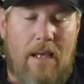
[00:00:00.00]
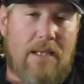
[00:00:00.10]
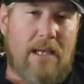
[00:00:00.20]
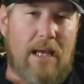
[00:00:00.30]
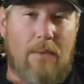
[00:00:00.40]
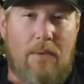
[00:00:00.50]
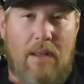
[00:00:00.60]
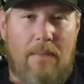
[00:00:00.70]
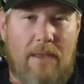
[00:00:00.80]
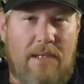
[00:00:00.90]
it's kind of one
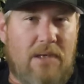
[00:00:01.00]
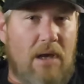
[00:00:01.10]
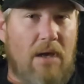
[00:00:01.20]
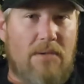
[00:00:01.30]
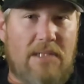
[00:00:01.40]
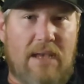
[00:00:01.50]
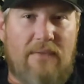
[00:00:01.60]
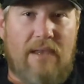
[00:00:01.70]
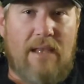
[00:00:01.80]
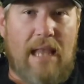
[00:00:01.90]
of them things that auto
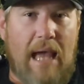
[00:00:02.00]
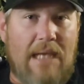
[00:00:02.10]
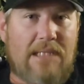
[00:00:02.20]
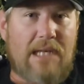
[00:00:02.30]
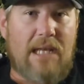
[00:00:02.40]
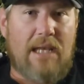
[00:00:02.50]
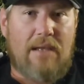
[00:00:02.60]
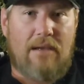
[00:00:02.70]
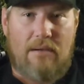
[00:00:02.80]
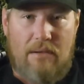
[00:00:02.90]
safety locks it
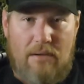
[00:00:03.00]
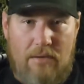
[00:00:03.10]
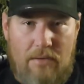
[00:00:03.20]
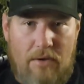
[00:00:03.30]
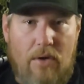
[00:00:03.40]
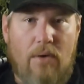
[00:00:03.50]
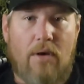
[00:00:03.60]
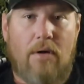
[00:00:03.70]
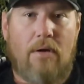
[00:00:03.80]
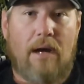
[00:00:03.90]
in. You're
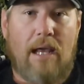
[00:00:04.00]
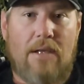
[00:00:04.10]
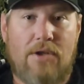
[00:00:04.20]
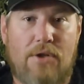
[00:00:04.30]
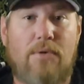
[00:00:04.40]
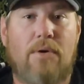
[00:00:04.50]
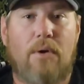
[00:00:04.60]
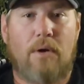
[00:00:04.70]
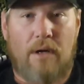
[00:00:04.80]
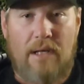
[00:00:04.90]
on shooting
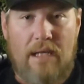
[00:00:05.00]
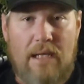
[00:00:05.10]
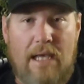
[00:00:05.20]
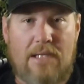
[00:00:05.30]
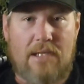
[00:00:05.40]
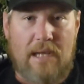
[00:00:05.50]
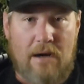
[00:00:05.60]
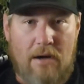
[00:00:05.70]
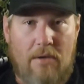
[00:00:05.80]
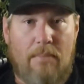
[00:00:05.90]
Horton. That's a
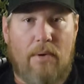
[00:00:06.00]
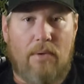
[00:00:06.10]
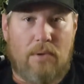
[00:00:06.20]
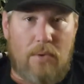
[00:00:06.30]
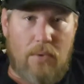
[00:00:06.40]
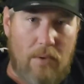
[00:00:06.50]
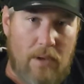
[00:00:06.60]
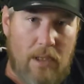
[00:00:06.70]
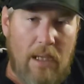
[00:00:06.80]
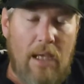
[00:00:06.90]
darn good bow too.
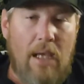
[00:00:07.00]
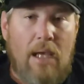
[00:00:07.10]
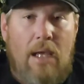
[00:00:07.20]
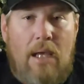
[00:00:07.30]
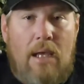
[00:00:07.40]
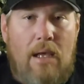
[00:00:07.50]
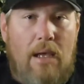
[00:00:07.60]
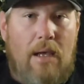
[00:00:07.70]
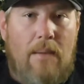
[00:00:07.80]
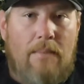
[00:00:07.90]

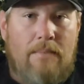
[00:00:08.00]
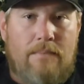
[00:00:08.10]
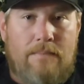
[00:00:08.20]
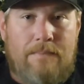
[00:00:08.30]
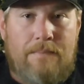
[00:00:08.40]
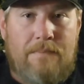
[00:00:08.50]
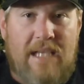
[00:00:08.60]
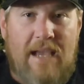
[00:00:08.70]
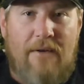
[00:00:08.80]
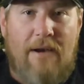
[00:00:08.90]

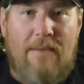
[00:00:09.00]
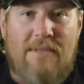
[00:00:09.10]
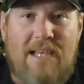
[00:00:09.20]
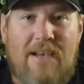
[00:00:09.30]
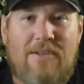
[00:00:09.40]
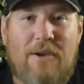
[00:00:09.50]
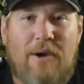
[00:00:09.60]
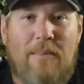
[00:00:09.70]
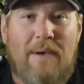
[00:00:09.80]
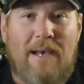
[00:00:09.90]
Hey Ramsey, how's it
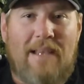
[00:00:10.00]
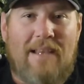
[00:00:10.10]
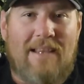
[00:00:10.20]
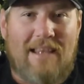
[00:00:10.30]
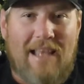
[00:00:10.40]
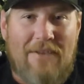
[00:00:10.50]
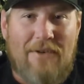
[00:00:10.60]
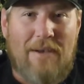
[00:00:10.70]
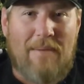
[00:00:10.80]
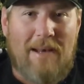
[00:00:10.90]
going, bud? Thanks
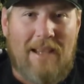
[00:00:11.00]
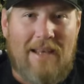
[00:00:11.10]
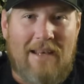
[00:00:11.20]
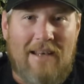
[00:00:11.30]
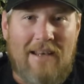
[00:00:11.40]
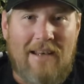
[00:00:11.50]
for coming in.